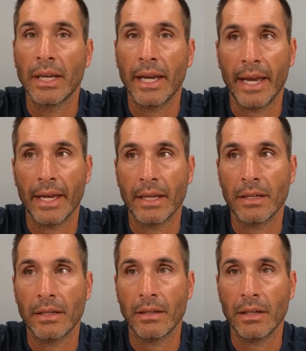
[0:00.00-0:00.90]

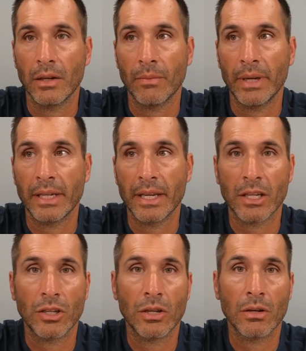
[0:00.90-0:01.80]
And, you know, it might take a
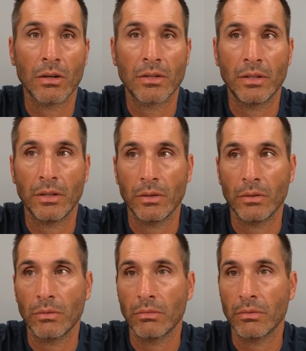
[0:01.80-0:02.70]
year
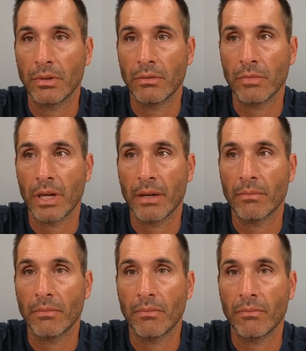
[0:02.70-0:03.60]
to
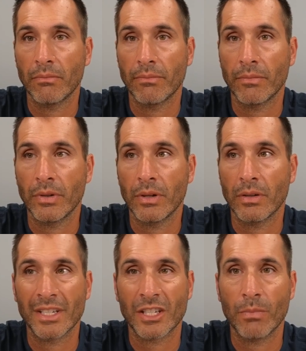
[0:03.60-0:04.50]
um,
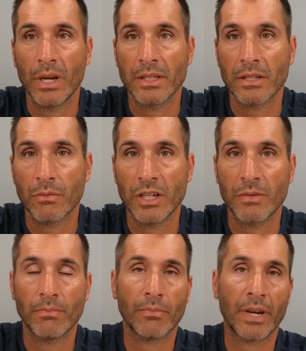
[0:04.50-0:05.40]
six months to reach
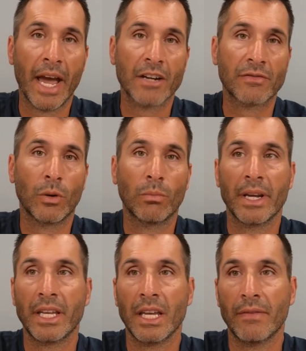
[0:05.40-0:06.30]
cash flow
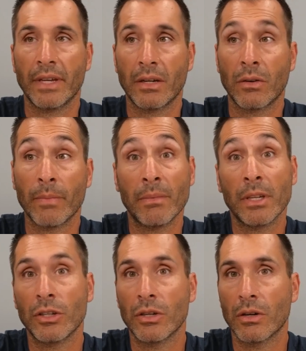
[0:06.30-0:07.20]
break even, or maybe a
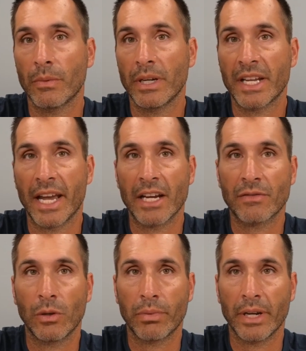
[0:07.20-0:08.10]
year to reach cash
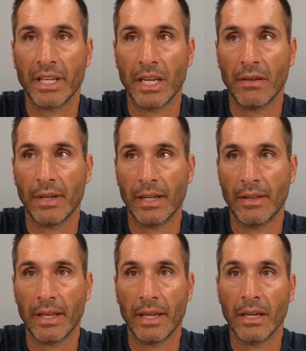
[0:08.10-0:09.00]
flow break even.
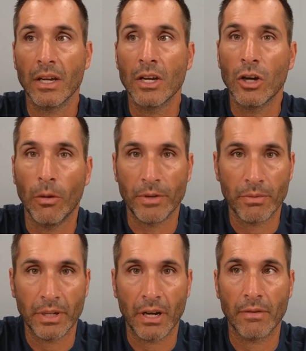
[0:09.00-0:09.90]
And they hope to
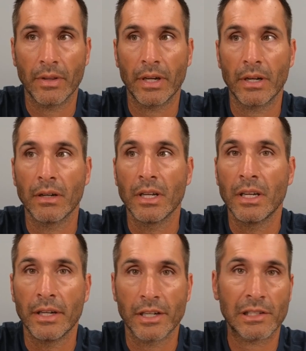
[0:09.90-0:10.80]
recover their
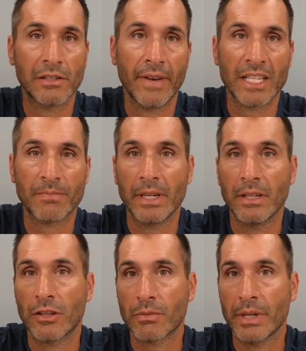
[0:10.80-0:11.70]
initial investment
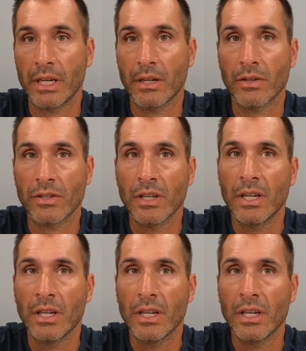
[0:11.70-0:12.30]
in three years.